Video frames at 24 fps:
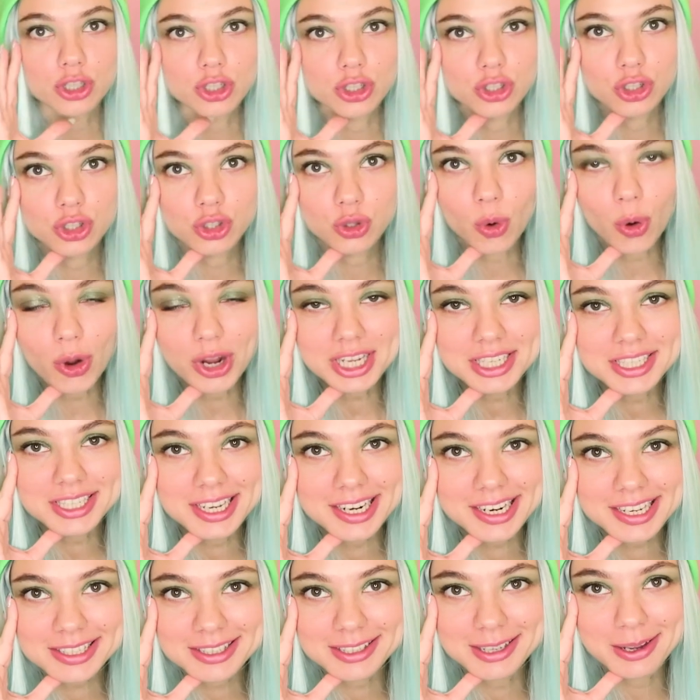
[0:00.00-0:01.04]
What can happen
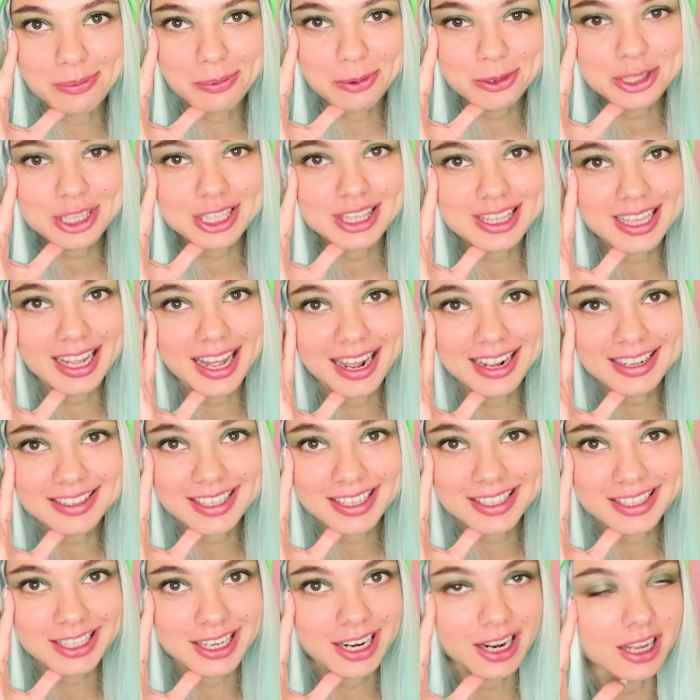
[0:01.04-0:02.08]
this time?
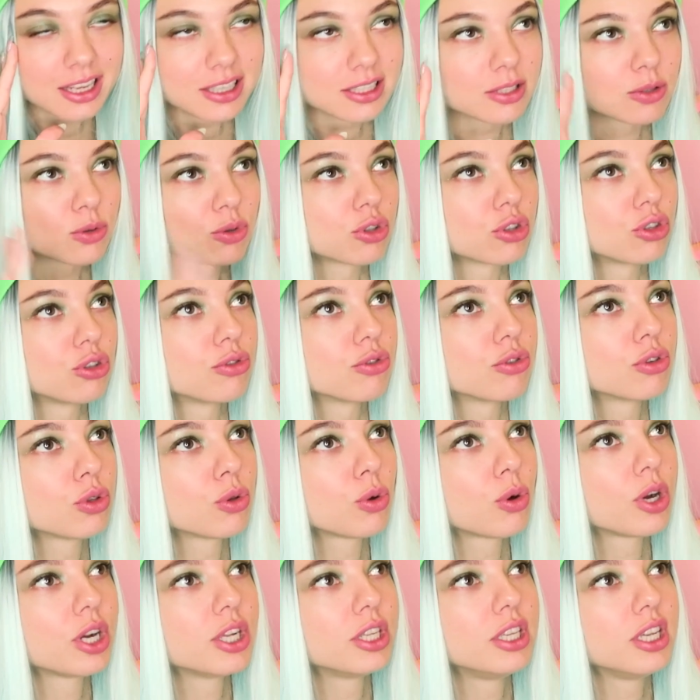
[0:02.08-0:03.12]
We've already had so
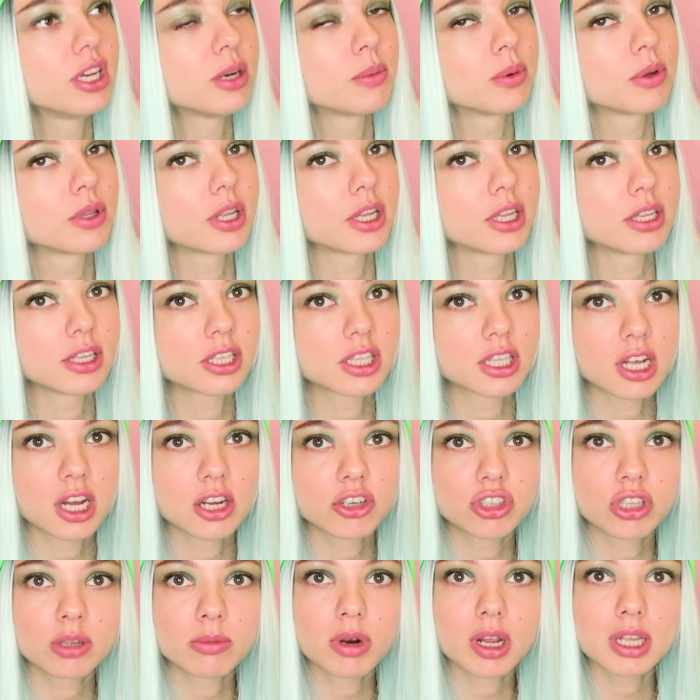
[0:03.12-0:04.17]
many adventures
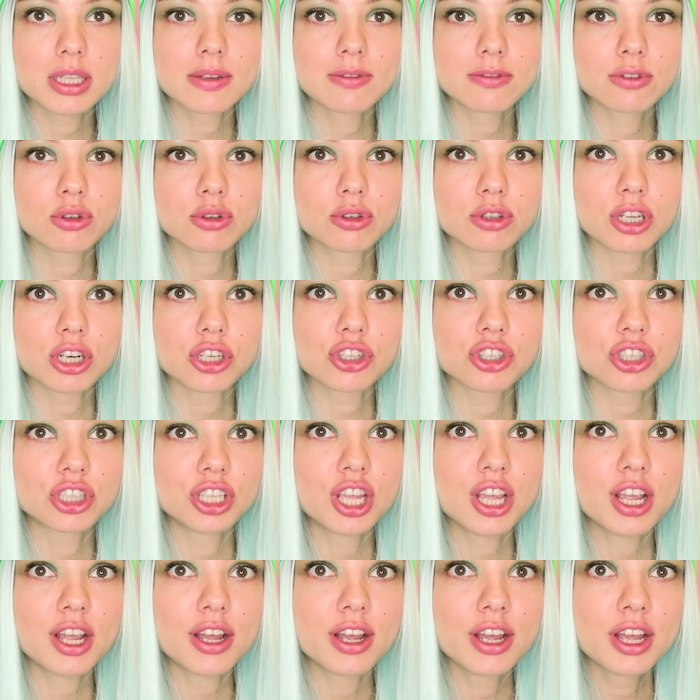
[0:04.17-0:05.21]
and it's getting more
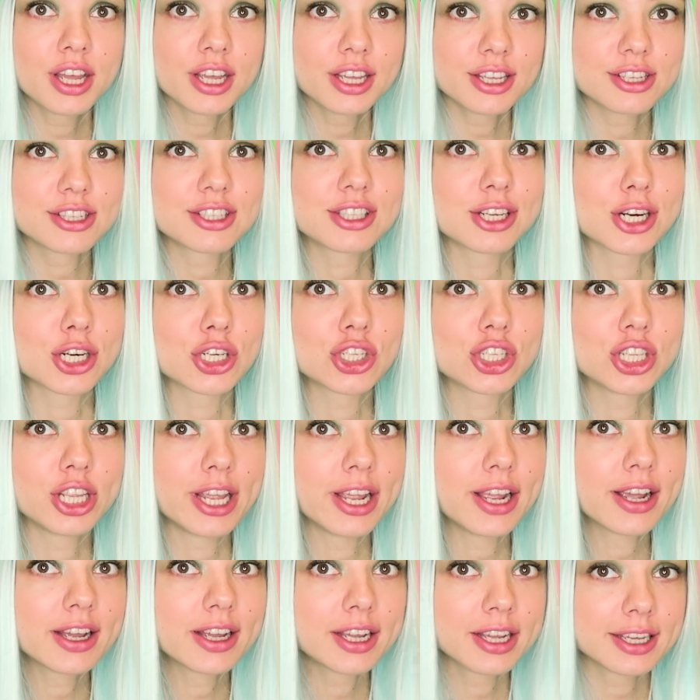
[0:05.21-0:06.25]
and more
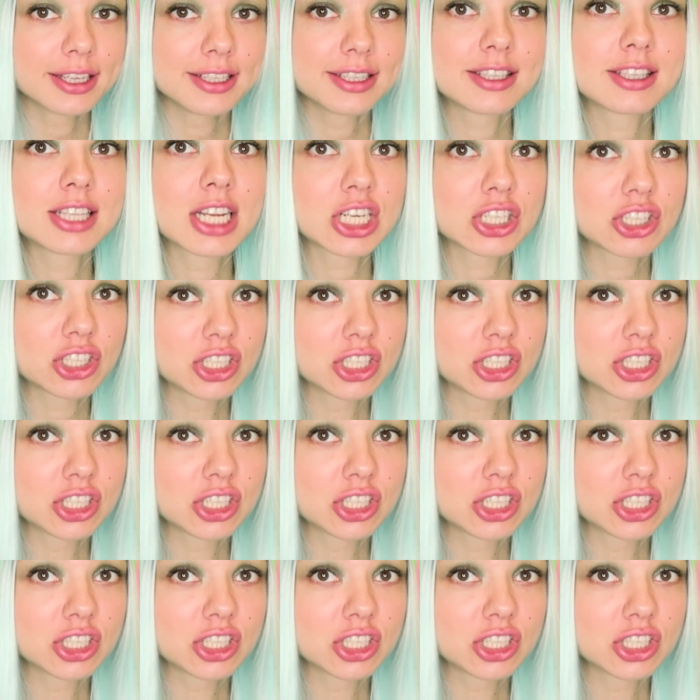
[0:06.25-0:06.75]
creepy.